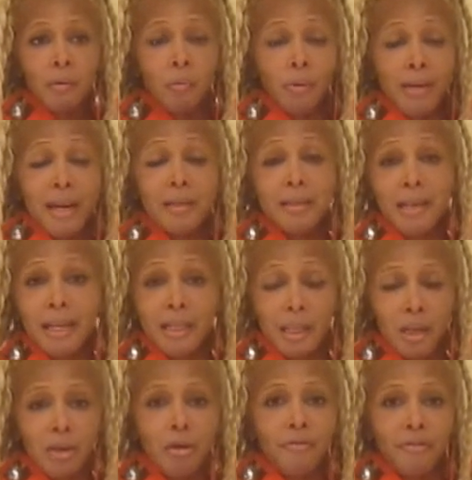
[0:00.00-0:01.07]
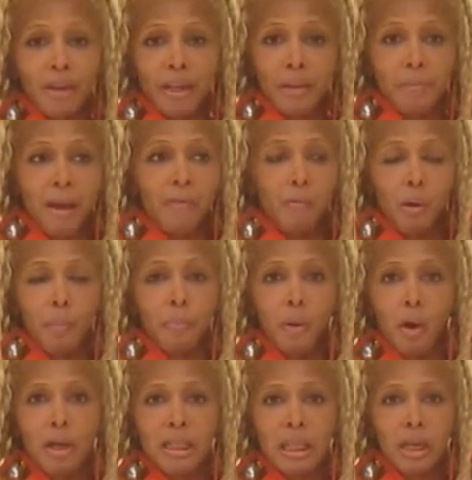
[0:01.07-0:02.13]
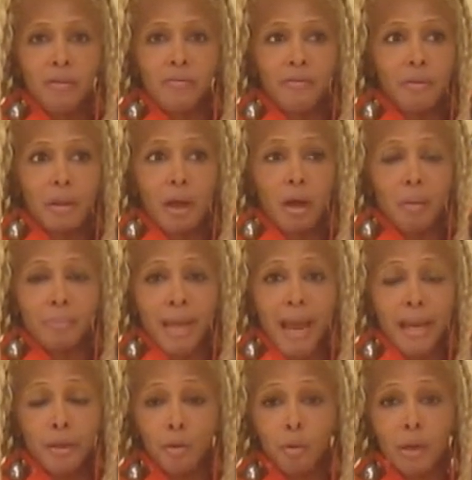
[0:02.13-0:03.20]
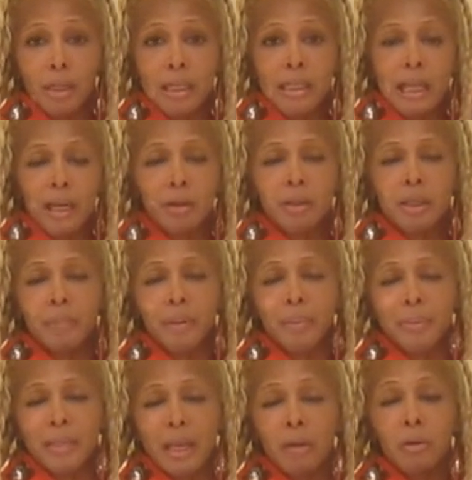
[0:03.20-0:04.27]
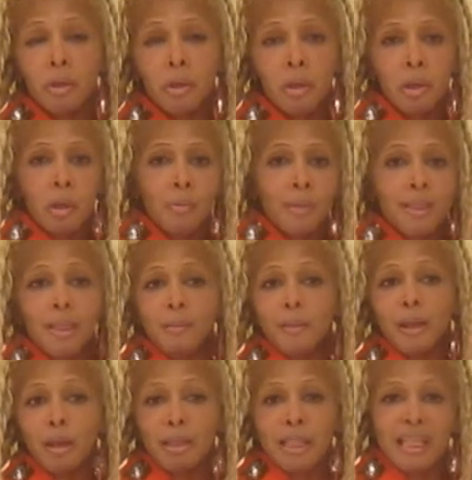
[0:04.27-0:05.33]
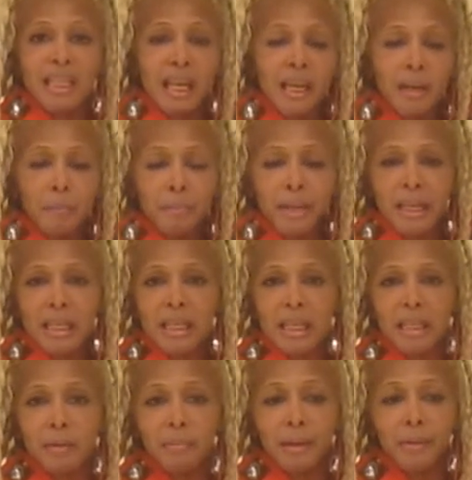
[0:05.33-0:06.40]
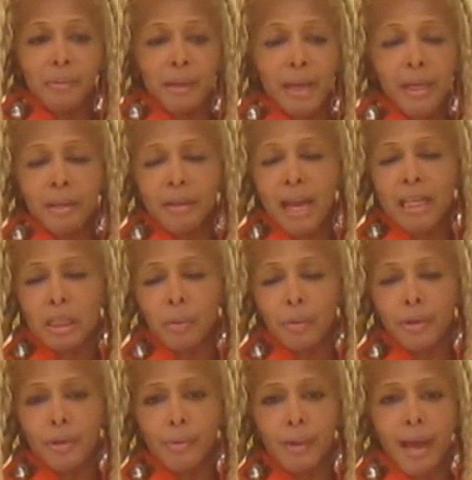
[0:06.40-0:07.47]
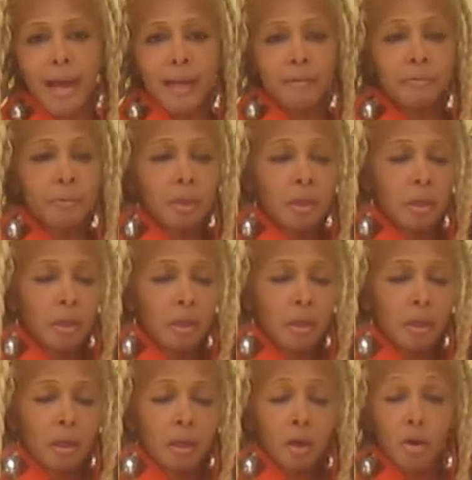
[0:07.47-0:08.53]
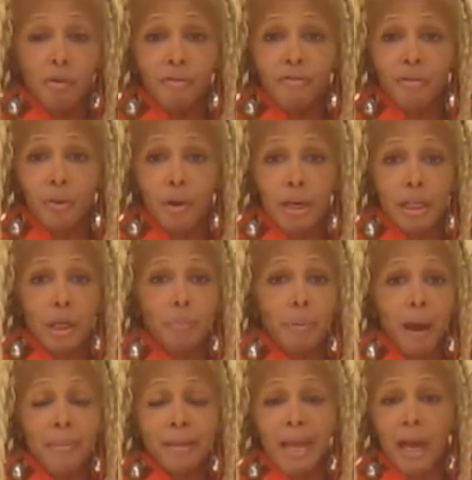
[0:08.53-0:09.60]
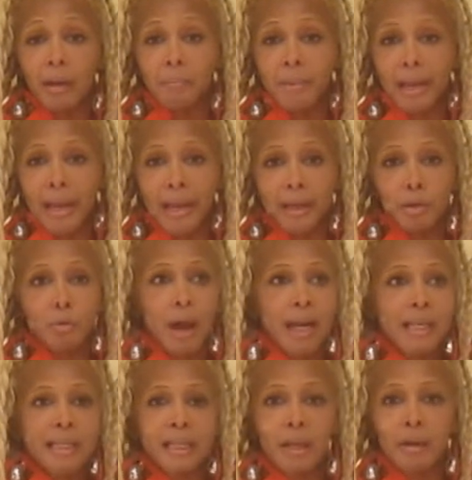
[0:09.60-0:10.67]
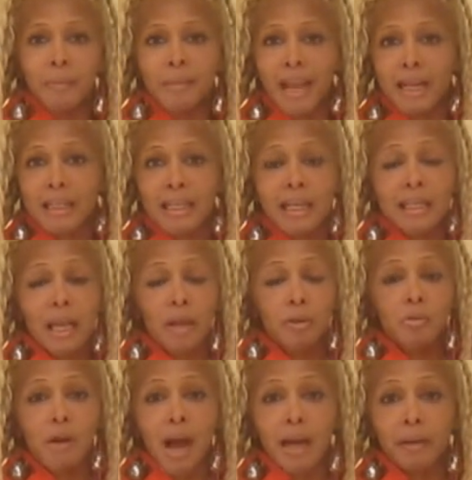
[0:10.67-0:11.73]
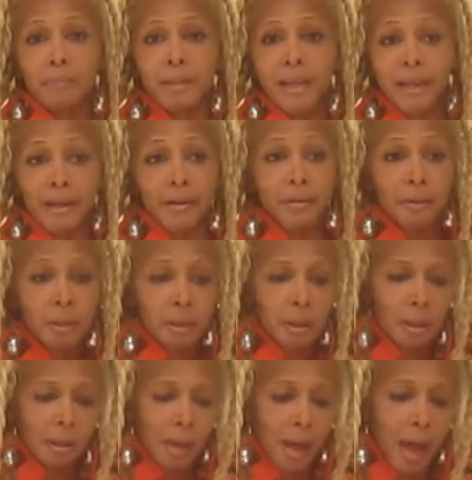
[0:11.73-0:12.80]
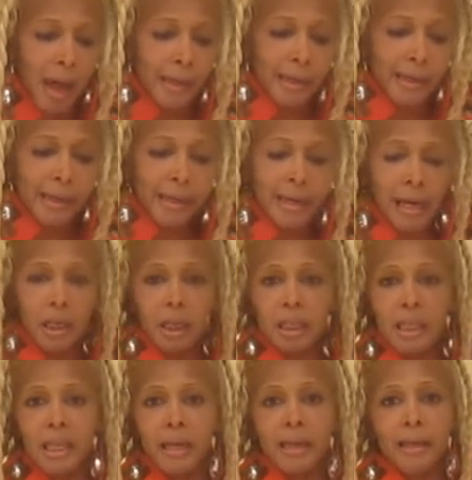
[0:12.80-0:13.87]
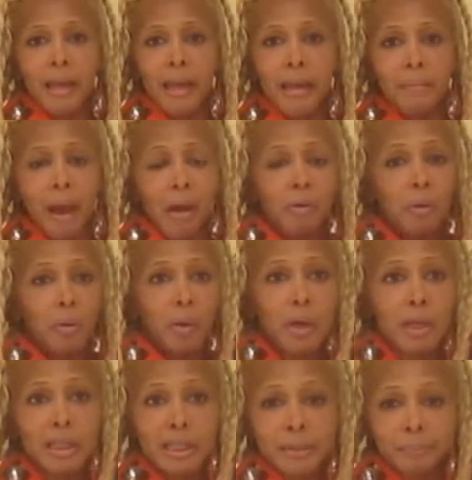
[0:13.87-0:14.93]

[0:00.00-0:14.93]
when that dick is in your fucking mouth, what parts of um, gay you don't understand? That's what people say. Well, just because you're sucking a penis doesn't make them gay. That's where you're at go for it. You probably got a man, you got to tell him that because that's how you got him there. I get it. I understand the game, how it works.